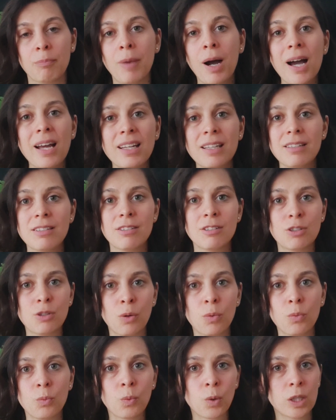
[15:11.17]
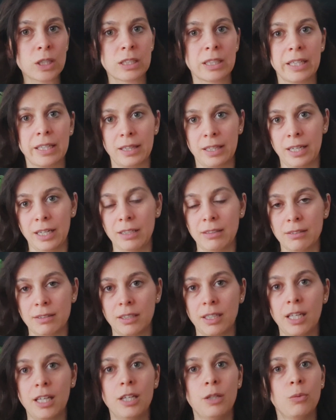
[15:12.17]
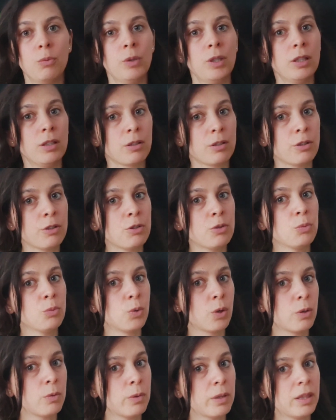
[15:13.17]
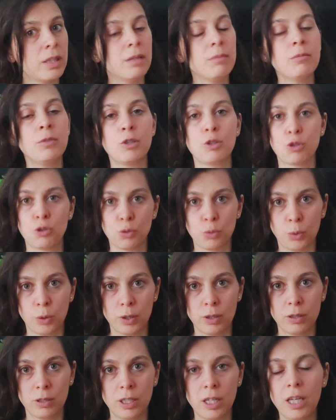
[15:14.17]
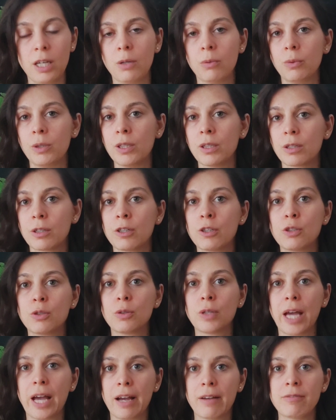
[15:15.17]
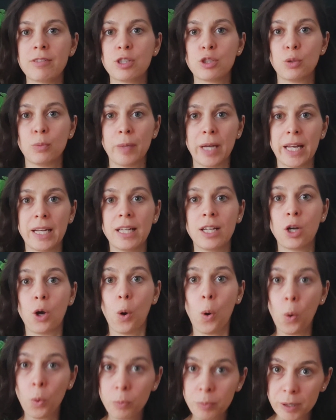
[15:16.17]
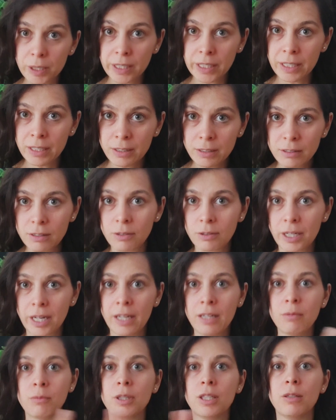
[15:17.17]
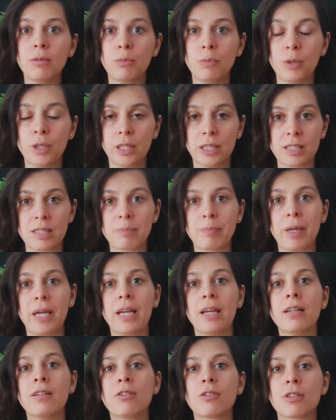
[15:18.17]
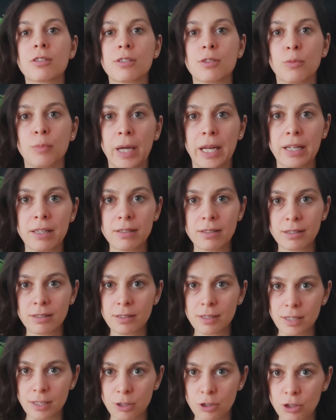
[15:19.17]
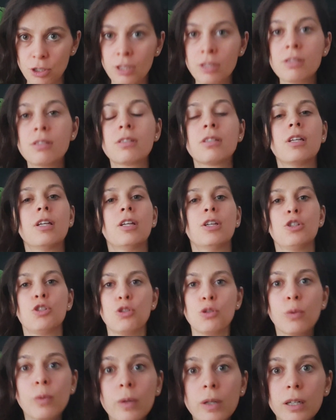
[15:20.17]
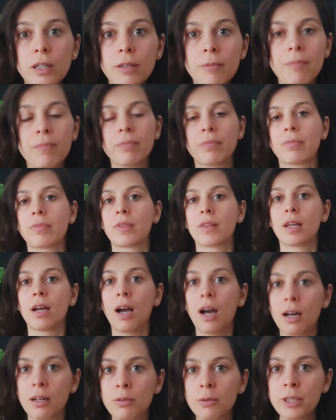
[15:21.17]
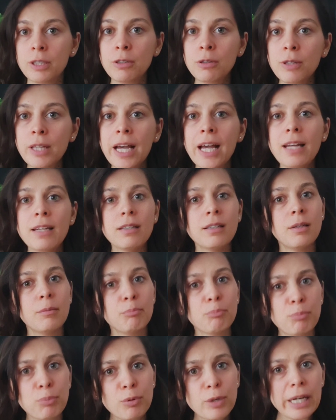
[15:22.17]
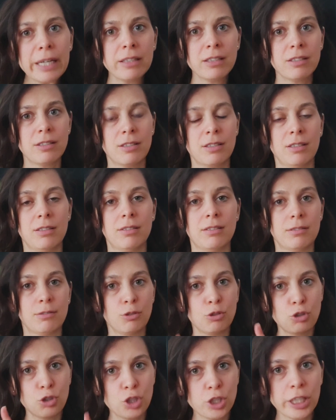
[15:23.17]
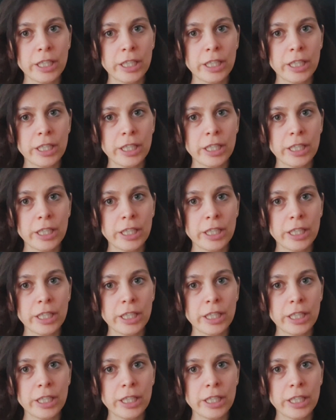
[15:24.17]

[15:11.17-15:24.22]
Our bodies don't work like that. We learn to work with them, sure. We learn to have somatic opening, okay? We expand our somatic sensations, sure. How do we do that? Practices.